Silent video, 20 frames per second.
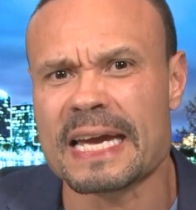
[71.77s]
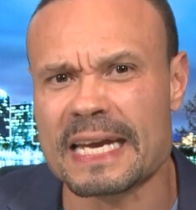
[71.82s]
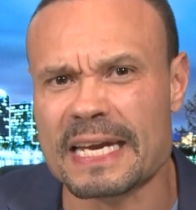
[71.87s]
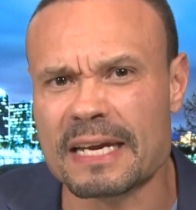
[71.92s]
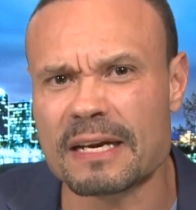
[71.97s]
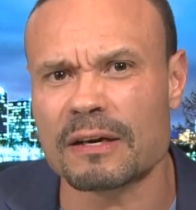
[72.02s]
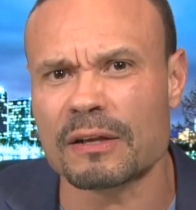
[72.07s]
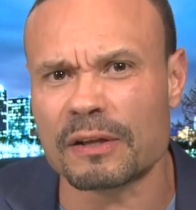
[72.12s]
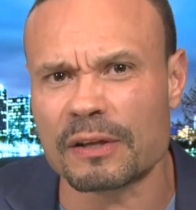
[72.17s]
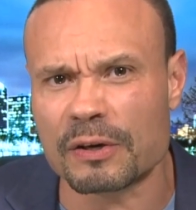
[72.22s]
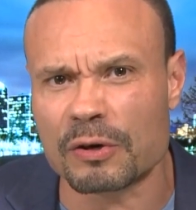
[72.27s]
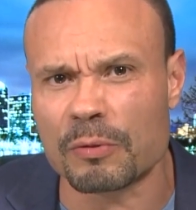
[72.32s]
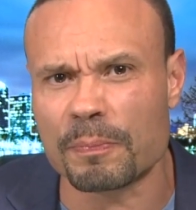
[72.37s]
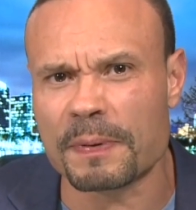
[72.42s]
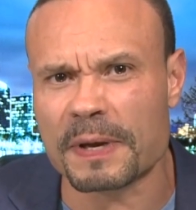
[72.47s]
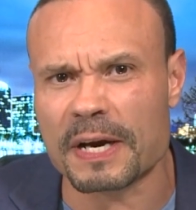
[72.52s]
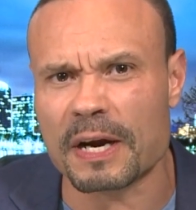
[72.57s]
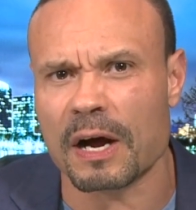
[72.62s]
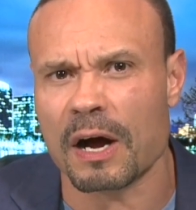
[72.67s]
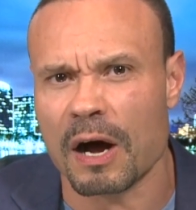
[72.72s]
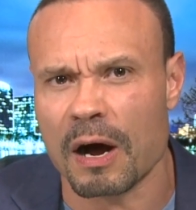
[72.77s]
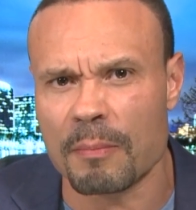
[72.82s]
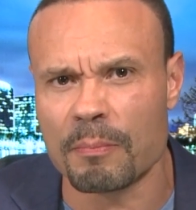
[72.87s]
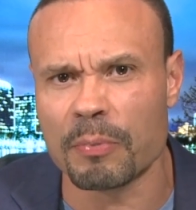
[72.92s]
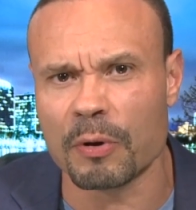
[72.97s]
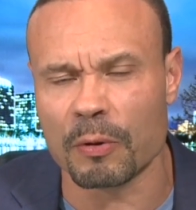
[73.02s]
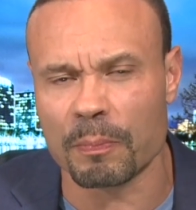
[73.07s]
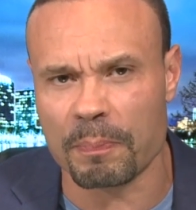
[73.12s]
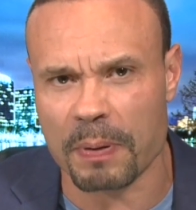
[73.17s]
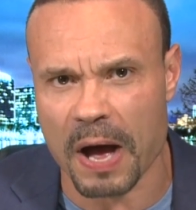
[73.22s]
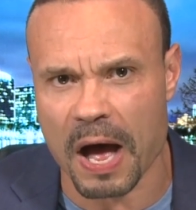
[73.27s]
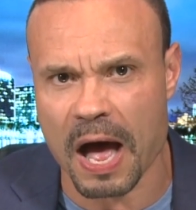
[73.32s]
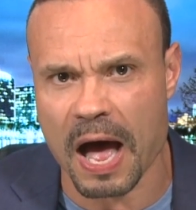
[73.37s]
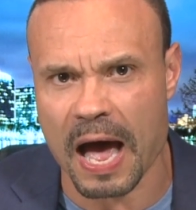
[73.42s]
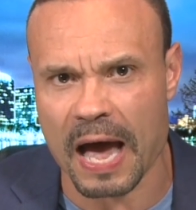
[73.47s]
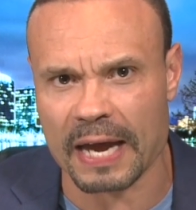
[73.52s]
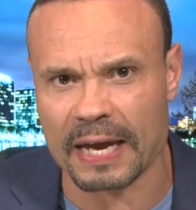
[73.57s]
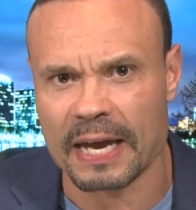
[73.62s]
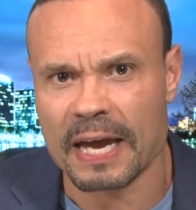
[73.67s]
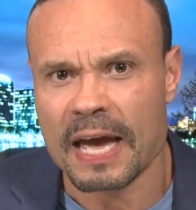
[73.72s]
Eat a little bit of humble
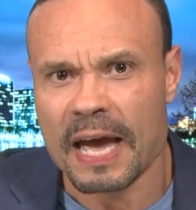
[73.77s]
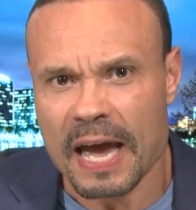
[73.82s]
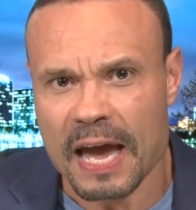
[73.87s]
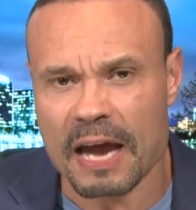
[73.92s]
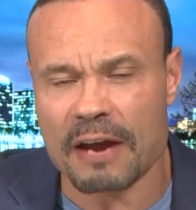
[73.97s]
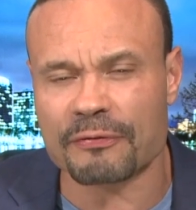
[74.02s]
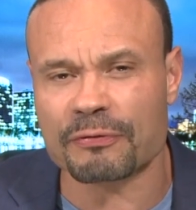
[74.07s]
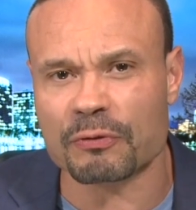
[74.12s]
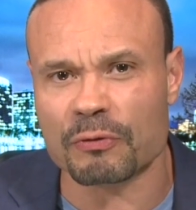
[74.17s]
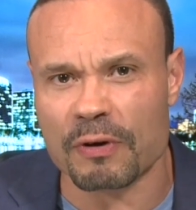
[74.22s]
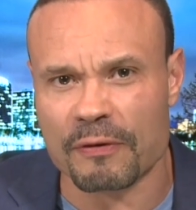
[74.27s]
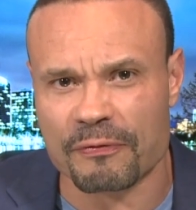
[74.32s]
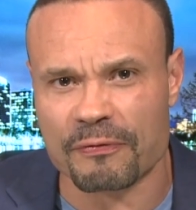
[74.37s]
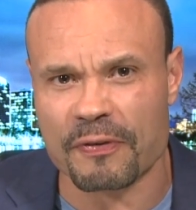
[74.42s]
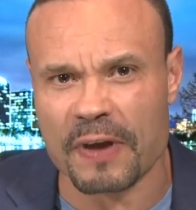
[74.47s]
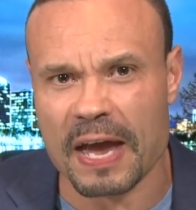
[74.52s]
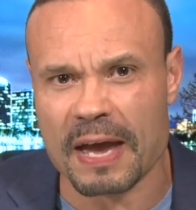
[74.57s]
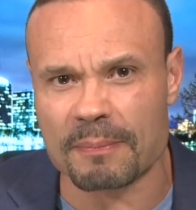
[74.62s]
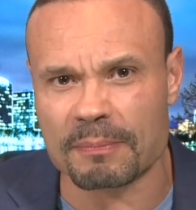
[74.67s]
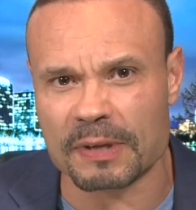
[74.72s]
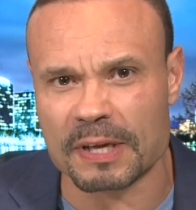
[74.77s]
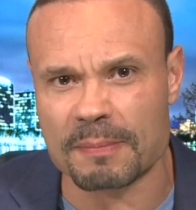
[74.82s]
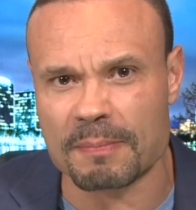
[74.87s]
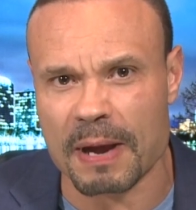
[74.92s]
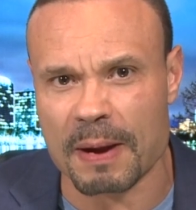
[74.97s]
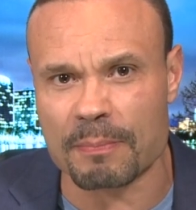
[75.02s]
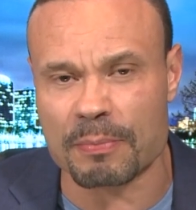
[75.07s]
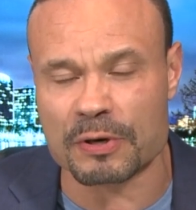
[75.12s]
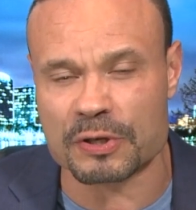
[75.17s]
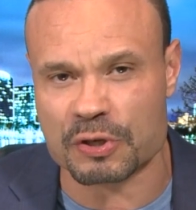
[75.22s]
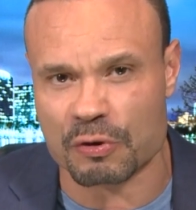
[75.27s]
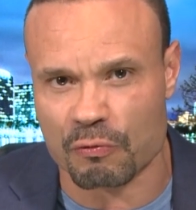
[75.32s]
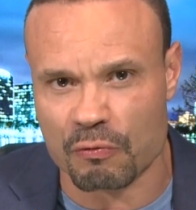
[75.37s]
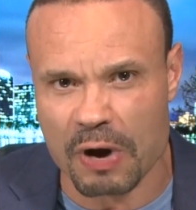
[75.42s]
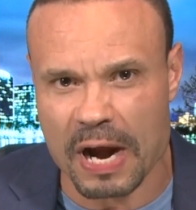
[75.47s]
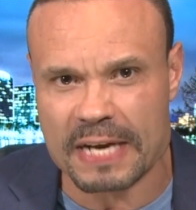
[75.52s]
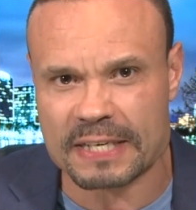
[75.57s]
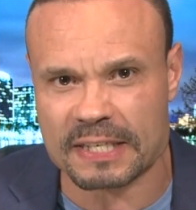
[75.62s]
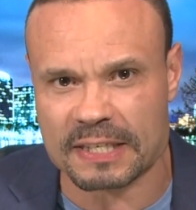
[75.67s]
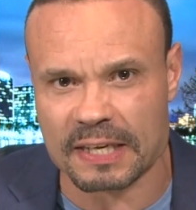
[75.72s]
pie after a family member's
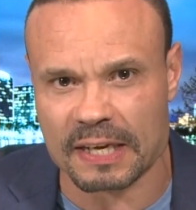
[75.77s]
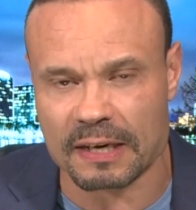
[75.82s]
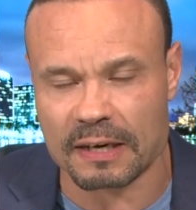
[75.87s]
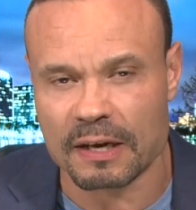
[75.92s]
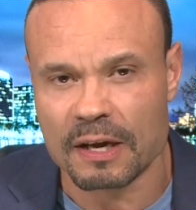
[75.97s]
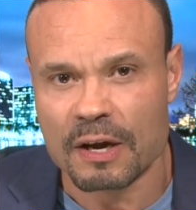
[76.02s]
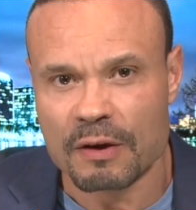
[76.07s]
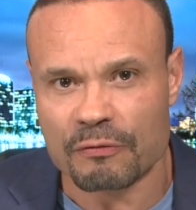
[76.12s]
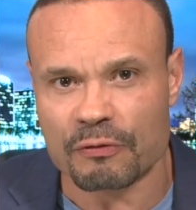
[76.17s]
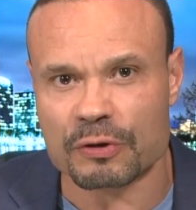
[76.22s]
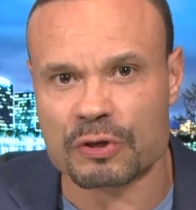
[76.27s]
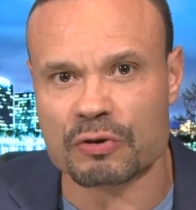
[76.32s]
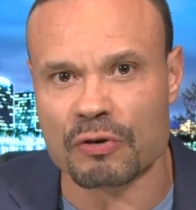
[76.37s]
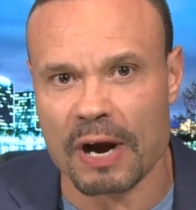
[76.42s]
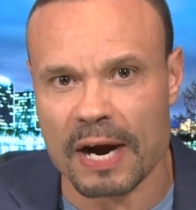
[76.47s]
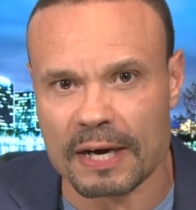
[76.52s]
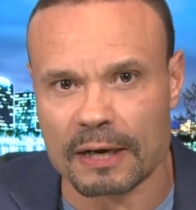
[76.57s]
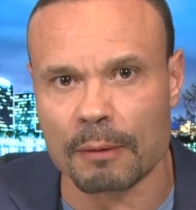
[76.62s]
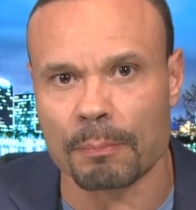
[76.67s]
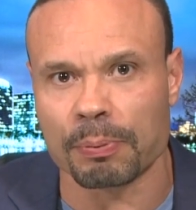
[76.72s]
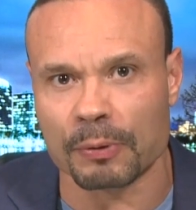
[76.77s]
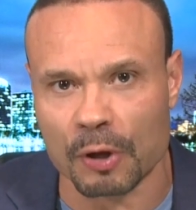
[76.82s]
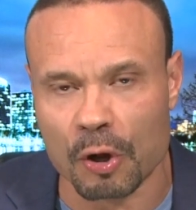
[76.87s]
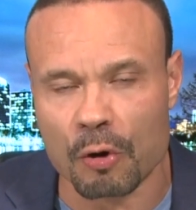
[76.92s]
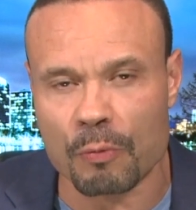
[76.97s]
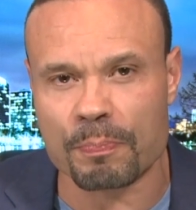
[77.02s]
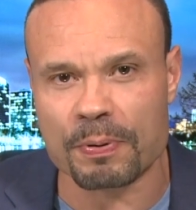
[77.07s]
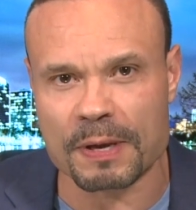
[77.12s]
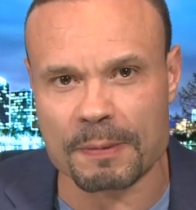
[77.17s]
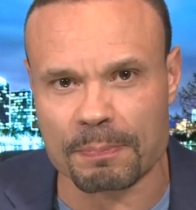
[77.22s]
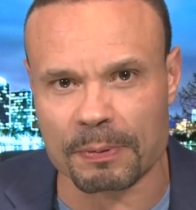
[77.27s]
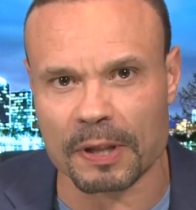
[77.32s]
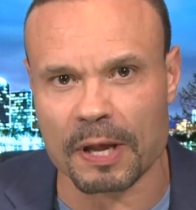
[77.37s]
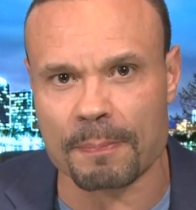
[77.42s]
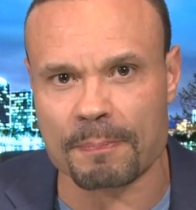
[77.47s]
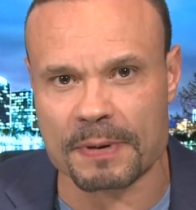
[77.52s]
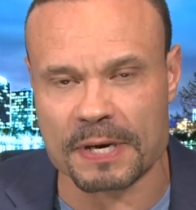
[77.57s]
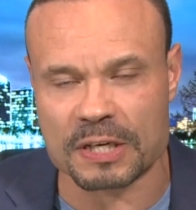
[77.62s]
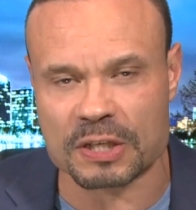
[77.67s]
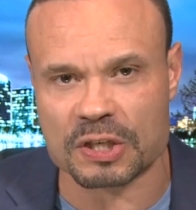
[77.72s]
arrested for trying to blow people
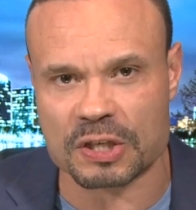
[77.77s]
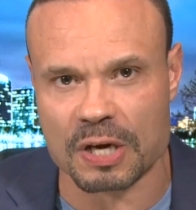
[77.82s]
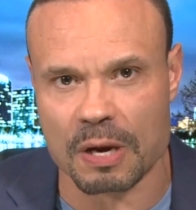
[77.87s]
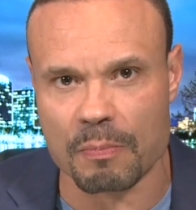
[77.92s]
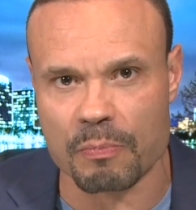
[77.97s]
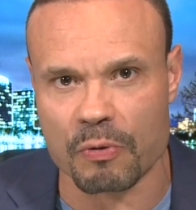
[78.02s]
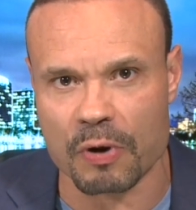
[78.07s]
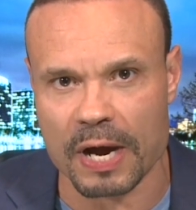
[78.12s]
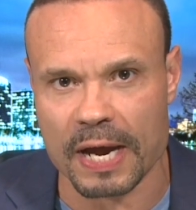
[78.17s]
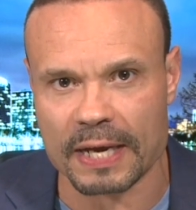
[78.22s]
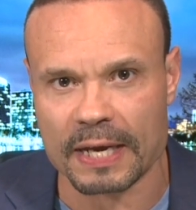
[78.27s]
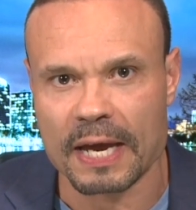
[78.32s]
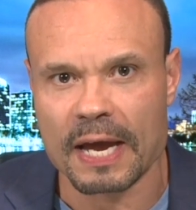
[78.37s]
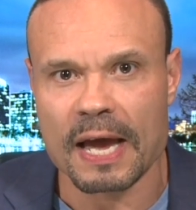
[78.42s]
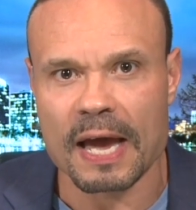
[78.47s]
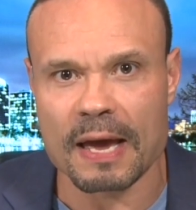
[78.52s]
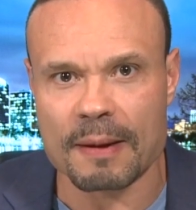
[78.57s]
up in a subway,